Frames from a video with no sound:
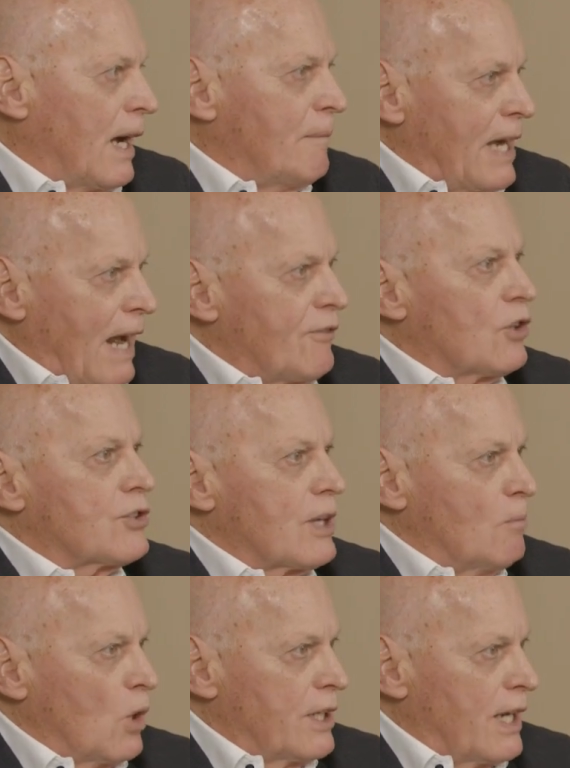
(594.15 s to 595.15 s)
After
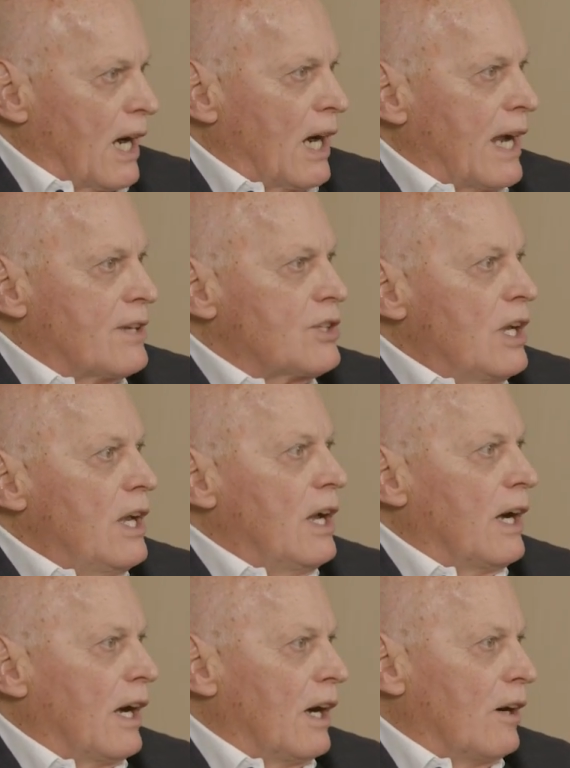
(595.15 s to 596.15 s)
someone dies,
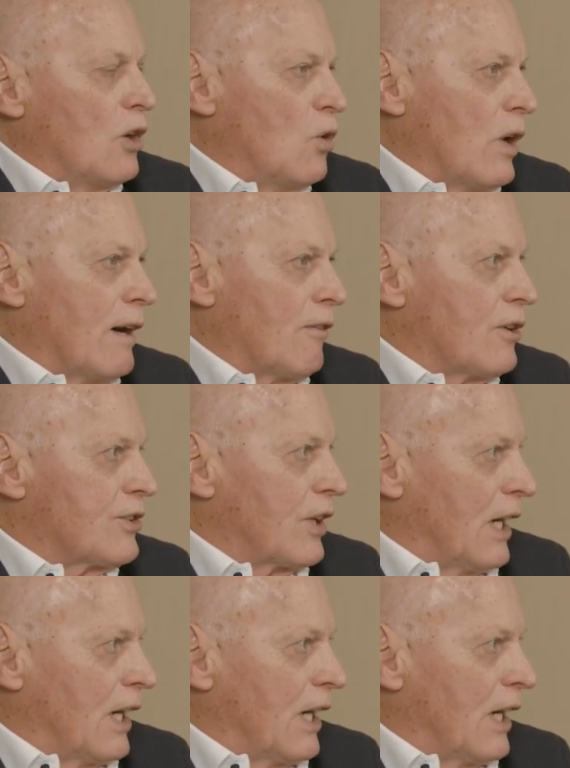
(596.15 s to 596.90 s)
whoever's